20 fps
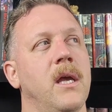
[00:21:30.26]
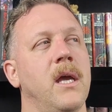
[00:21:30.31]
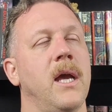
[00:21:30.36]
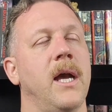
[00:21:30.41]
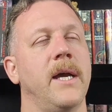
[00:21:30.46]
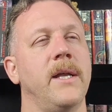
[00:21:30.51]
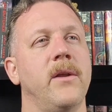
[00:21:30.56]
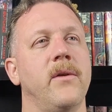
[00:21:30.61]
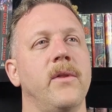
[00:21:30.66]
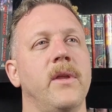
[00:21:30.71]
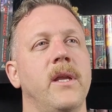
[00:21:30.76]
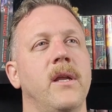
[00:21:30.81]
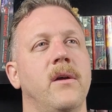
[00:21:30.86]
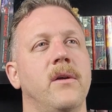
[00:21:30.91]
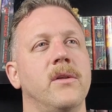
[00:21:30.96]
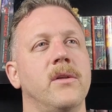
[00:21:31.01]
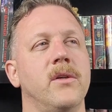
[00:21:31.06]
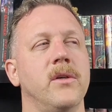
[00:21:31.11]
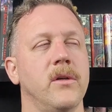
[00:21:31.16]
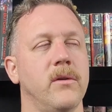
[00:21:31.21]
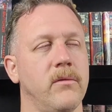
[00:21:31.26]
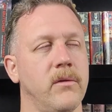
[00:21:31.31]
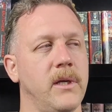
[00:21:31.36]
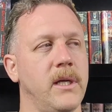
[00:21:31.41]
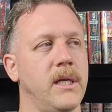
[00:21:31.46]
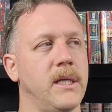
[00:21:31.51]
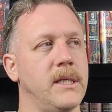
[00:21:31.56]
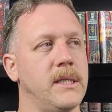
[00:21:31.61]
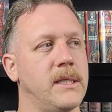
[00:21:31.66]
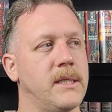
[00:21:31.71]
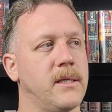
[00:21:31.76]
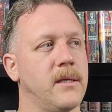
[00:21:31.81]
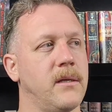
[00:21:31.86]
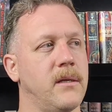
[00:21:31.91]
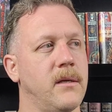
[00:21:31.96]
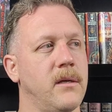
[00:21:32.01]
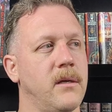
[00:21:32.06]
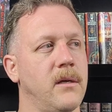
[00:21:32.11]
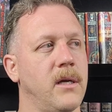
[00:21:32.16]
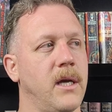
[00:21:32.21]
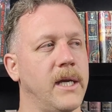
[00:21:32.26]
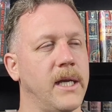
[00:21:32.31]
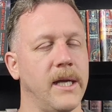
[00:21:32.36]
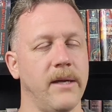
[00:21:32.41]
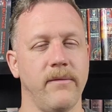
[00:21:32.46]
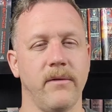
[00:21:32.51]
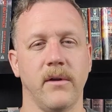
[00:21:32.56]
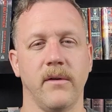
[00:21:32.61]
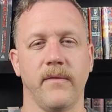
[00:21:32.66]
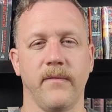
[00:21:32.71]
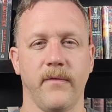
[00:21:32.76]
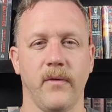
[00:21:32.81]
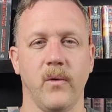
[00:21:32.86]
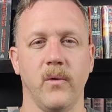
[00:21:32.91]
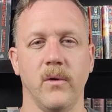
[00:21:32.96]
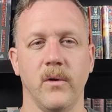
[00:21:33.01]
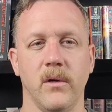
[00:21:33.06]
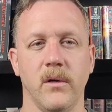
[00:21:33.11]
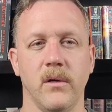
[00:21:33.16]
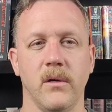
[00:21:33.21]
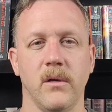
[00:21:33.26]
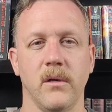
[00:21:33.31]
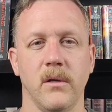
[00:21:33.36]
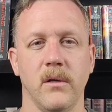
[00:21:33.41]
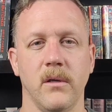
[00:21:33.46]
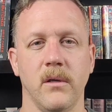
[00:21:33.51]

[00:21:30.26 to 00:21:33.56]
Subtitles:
I know that on Goodreads, I gave it a 4,